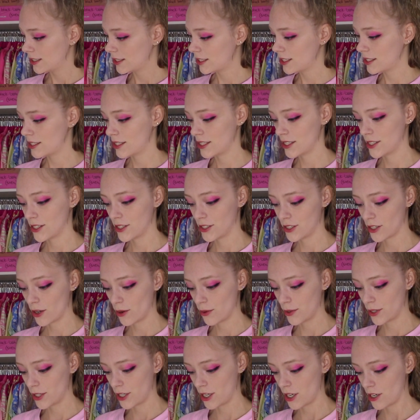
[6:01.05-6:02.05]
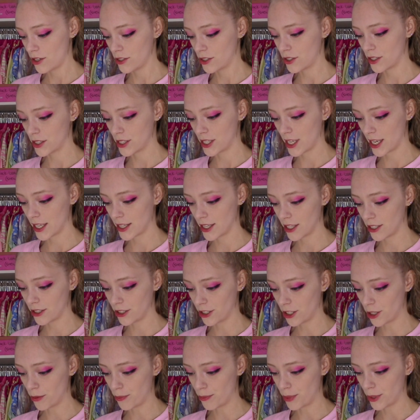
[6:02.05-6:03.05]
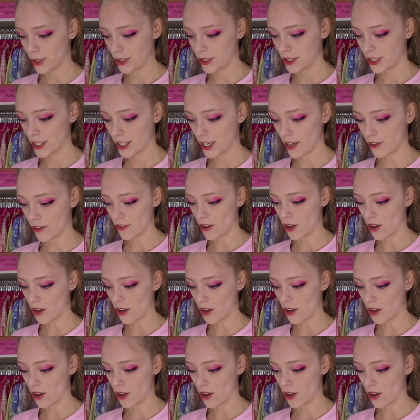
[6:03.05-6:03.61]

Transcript: This is so cute. So it's like their little booklet